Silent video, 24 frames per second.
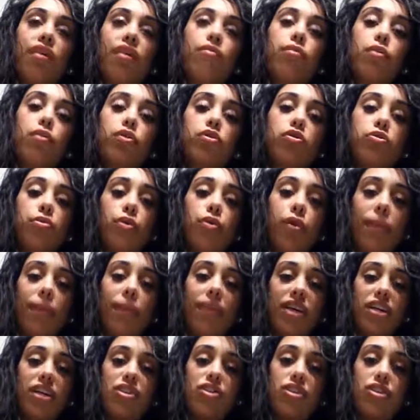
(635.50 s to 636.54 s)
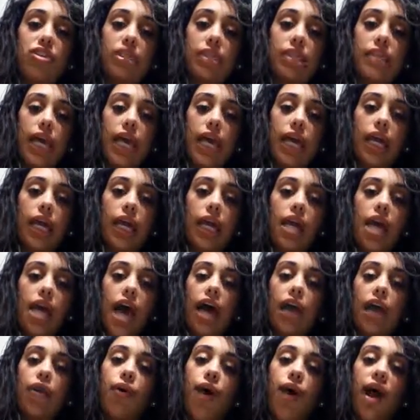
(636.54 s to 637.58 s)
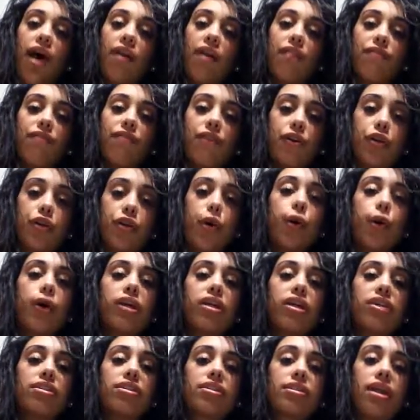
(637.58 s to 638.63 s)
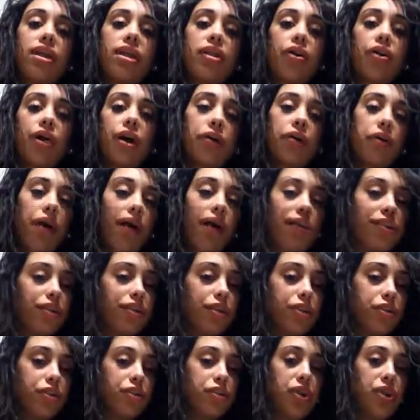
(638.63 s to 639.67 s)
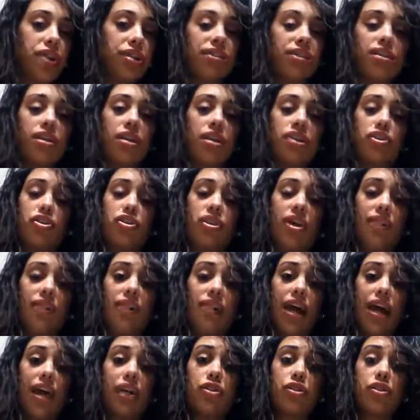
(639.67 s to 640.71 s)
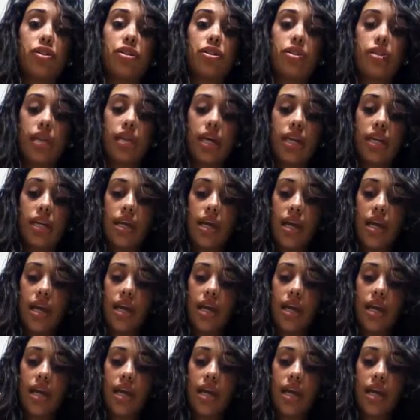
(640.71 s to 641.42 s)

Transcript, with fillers: multiple complexions. Like, I don't have very oily skin, or I don't have very dry skin. I just have natural skin.